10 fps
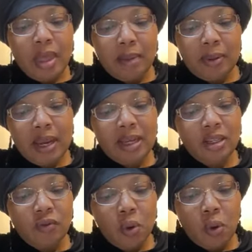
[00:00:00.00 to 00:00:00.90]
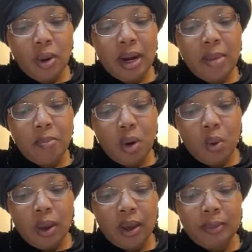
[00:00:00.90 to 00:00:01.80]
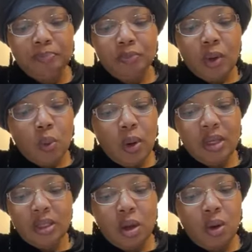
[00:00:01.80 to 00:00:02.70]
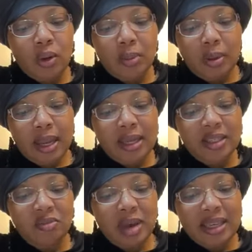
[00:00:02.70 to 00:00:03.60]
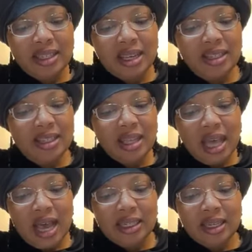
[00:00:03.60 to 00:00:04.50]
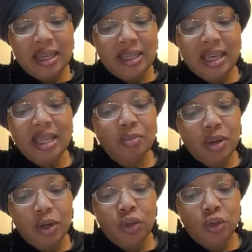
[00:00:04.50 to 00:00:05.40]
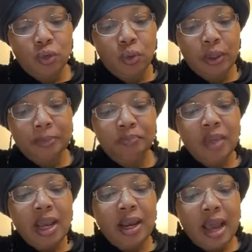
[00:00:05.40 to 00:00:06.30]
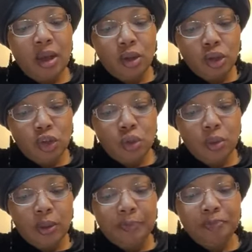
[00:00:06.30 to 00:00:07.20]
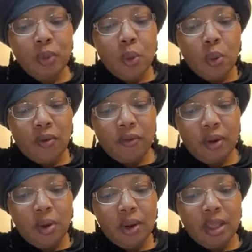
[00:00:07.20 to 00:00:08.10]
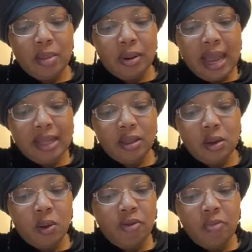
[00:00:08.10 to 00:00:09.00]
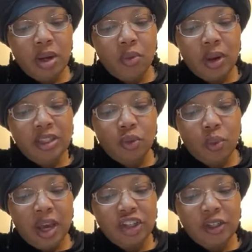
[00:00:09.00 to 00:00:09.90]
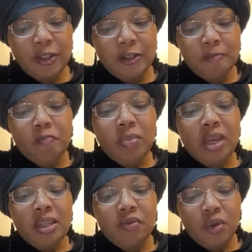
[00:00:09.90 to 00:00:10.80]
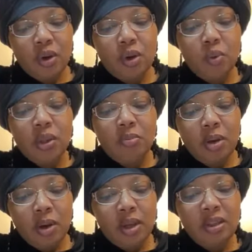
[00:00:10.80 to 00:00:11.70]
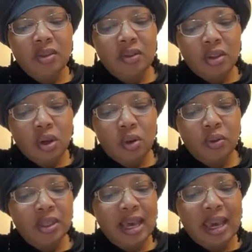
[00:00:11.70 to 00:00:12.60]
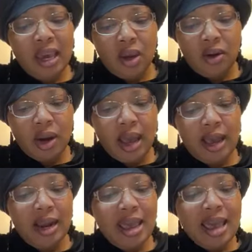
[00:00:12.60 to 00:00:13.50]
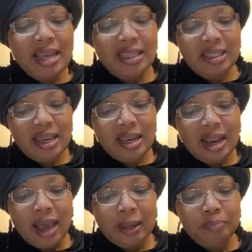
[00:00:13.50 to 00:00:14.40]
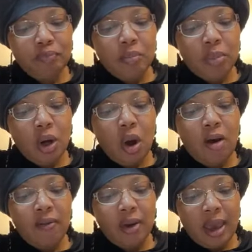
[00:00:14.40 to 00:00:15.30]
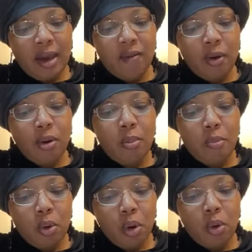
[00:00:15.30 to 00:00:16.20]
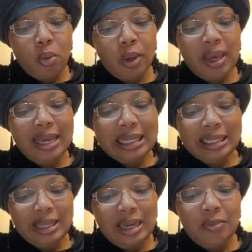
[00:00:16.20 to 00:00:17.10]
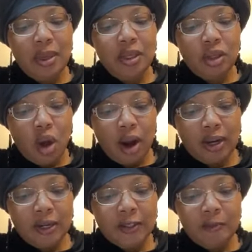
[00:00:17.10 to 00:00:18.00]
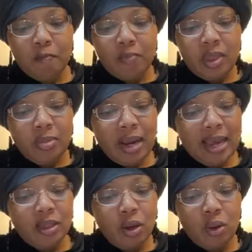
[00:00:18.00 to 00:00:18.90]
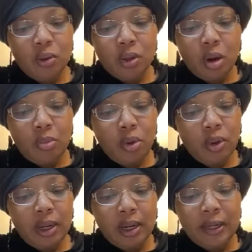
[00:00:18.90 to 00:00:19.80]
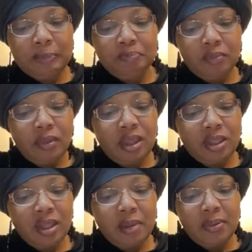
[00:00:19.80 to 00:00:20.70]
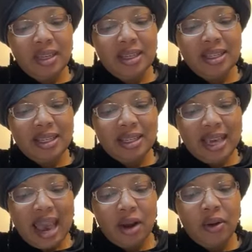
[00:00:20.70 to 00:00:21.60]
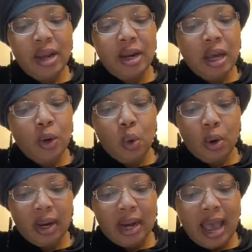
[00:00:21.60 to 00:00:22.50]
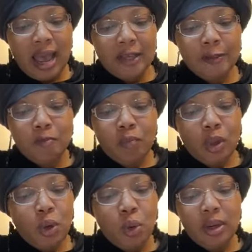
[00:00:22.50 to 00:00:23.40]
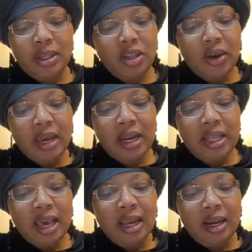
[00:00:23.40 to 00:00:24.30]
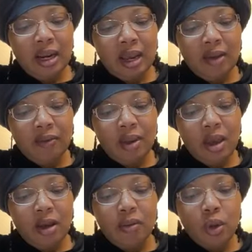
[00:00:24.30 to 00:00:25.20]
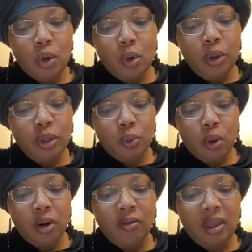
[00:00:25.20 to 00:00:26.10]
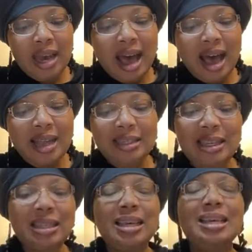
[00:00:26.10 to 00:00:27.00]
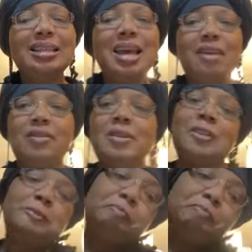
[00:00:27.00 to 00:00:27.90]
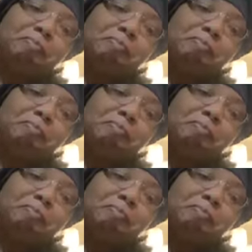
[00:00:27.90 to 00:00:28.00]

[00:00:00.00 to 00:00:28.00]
Thy place of Horeb and Moab, once the holy place of my son Sethantes, has been destroyed. Now Yeshua, where floated the plateau of many resurrections, is filled with millions of souls that hear not and see not but are forever burrowing deep in darkness. The plateaus are broken up, the substance scattered and unorganized, nor is there anything left of the glorious work of the gods in these heavens.